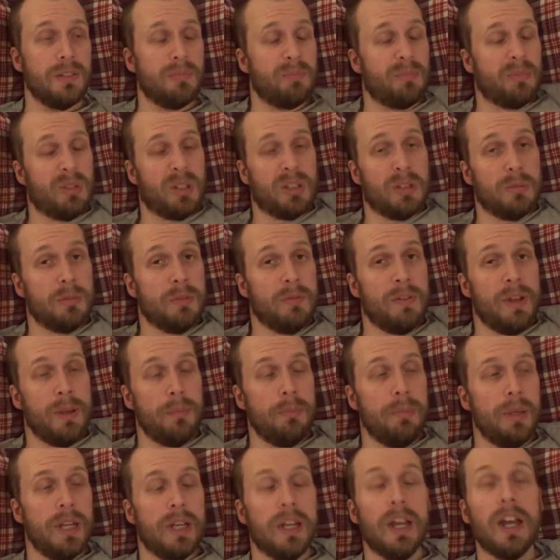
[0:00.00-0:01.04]
Because I'm a
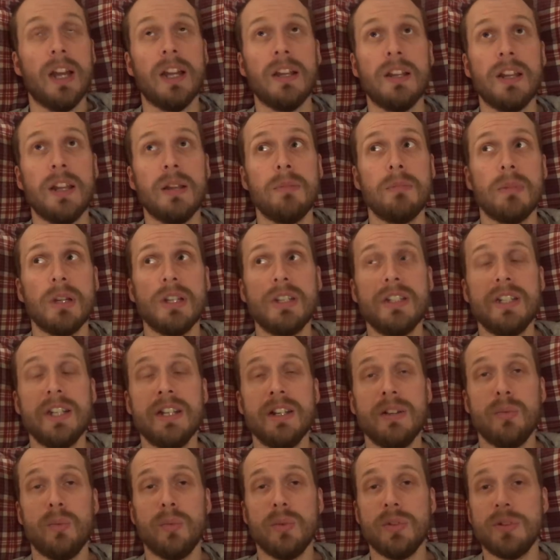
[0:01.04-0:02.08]
fat pig. And then my
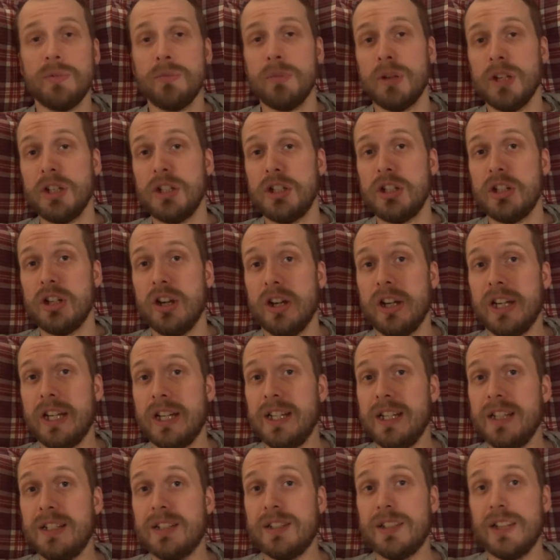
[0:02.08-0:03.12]
dinner was my
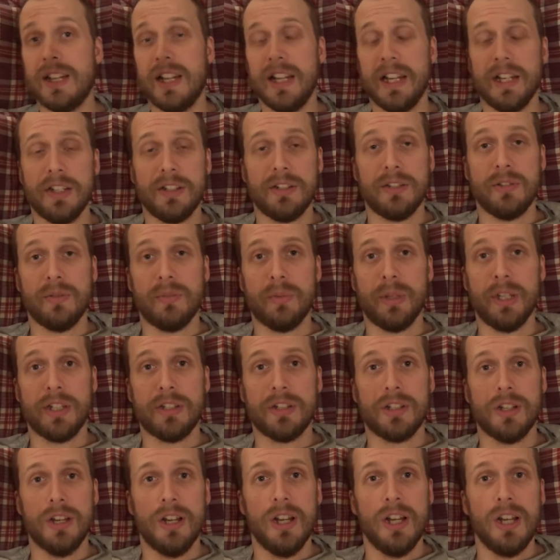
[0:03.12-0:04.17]
Chinese selection,
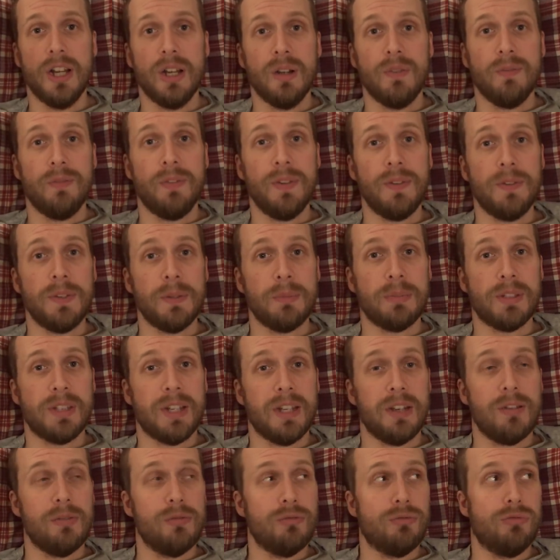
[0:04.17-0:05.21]
which
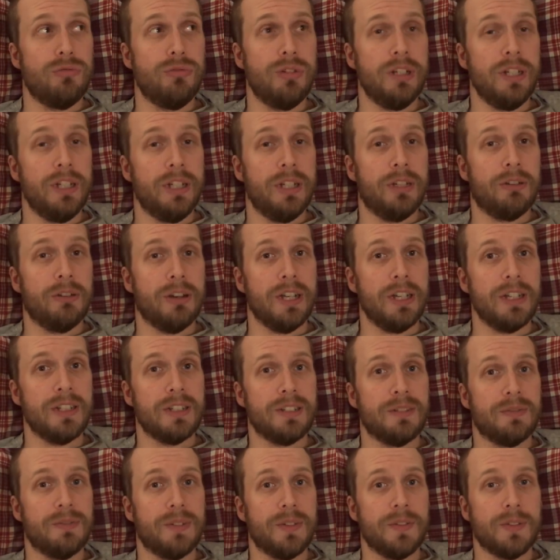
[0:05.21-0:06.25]
50% really great,
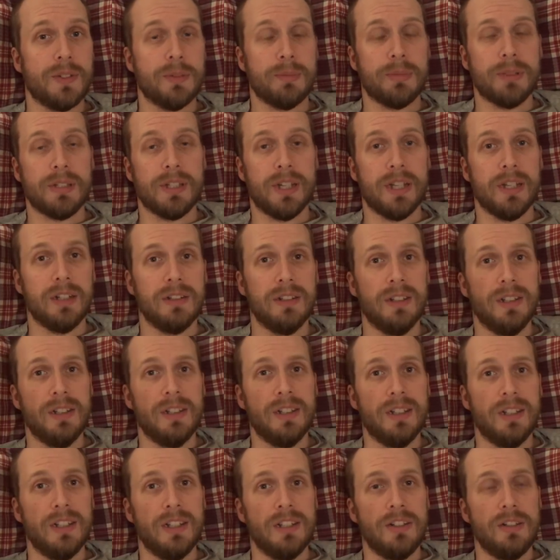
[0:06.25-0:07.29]
50%
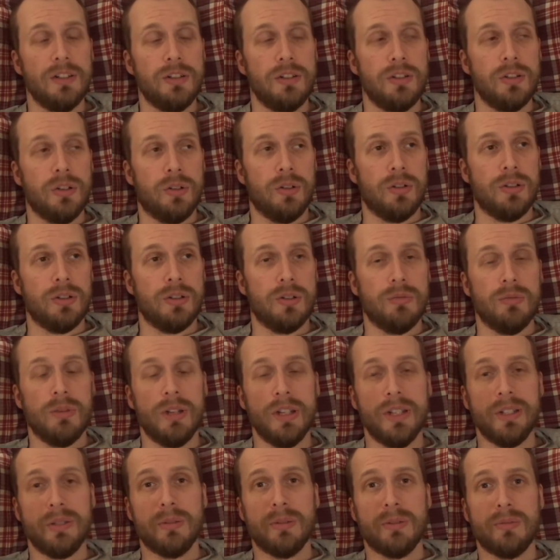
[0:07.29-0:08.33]
not. The
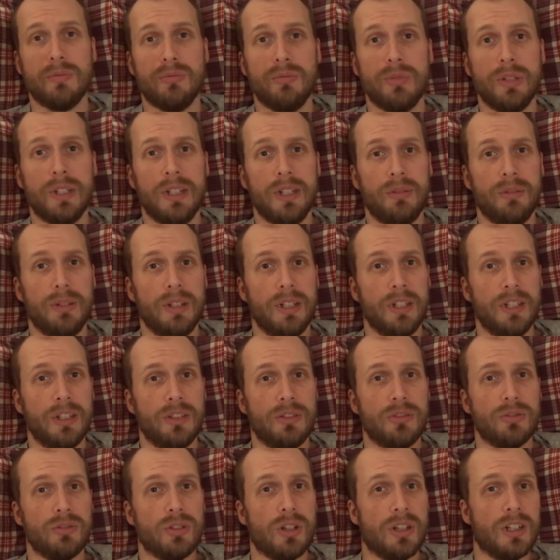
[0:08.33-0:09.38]
rice was really, really
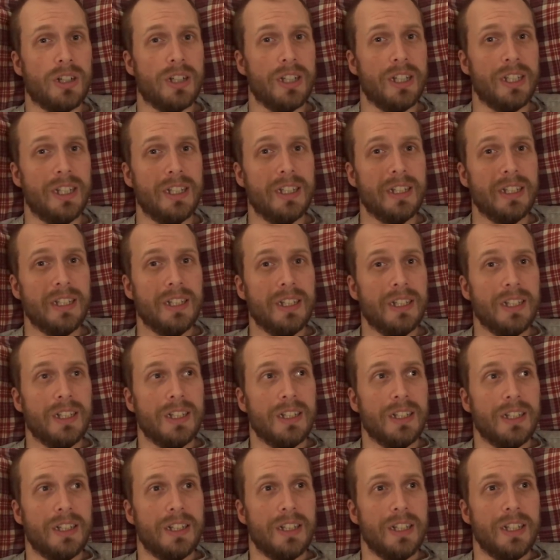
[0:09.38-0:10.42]
dry.
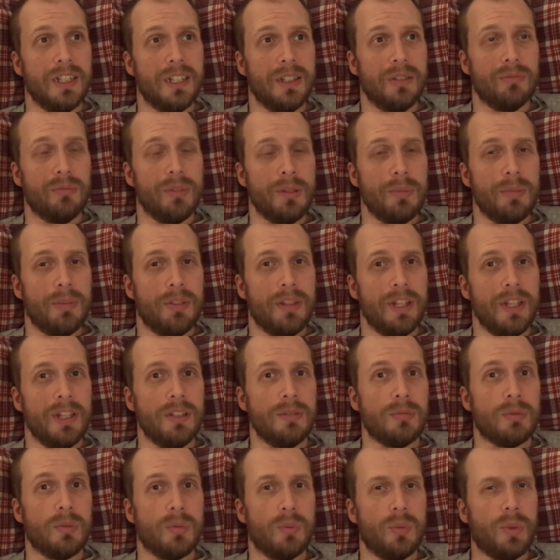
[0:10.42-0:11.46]
The rib
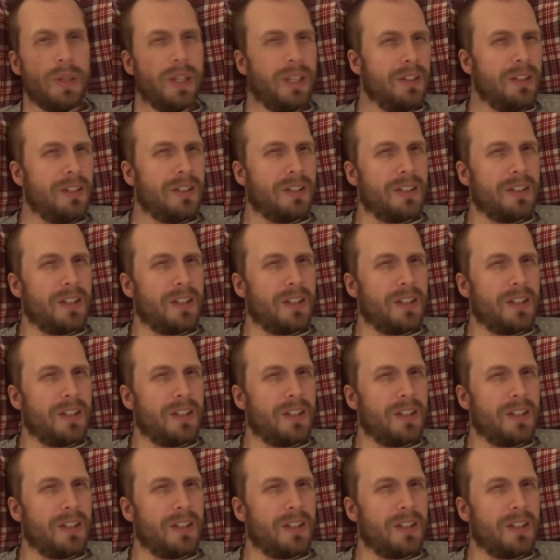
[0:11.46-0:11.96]
things were weird.